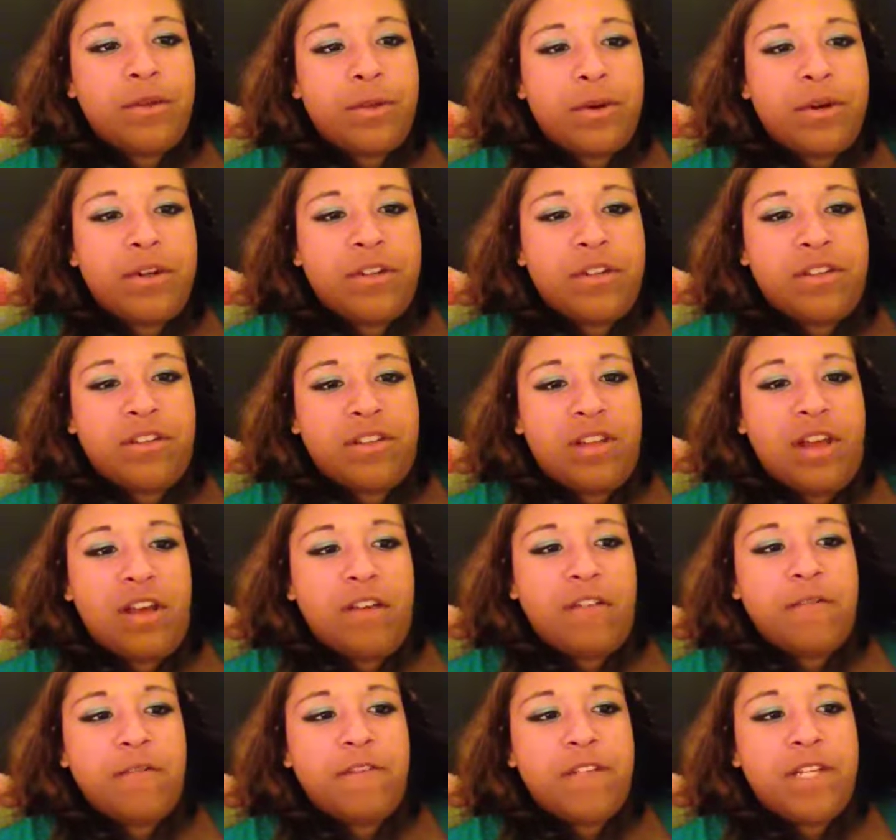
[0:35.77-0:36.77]
word is
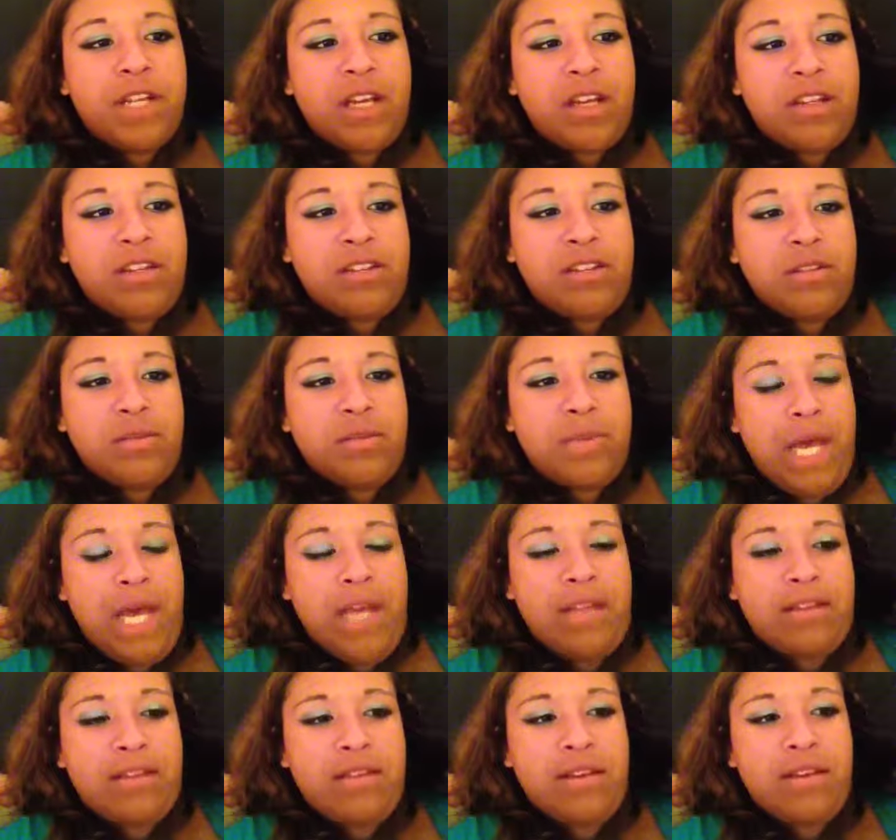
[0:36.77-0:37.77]
loved, as in
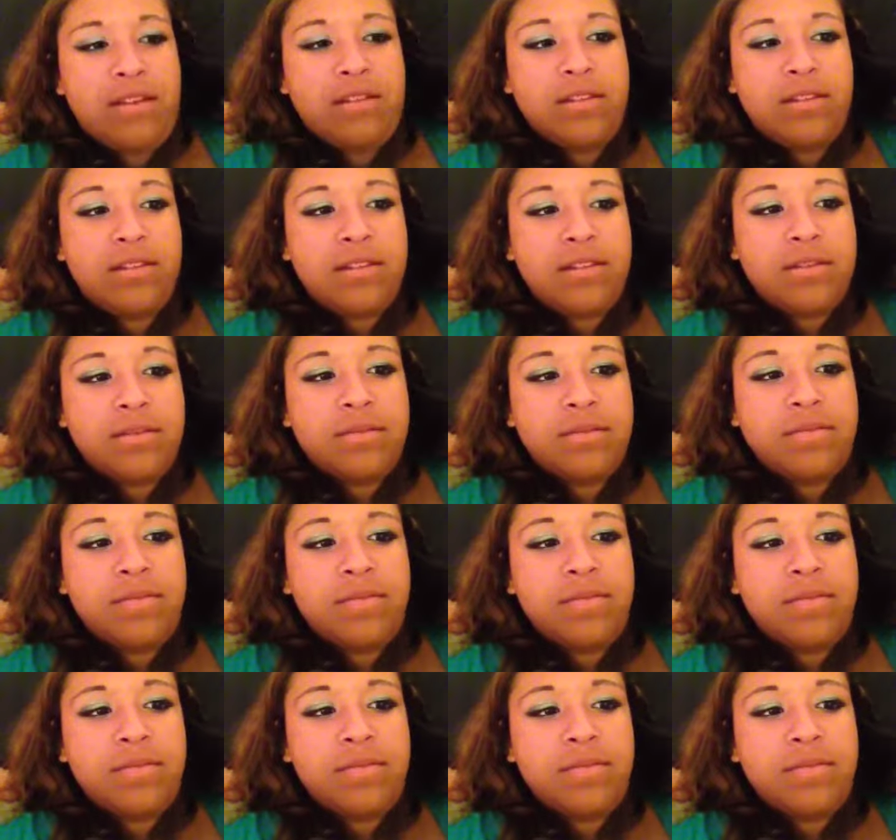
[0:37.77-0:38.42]
past tense.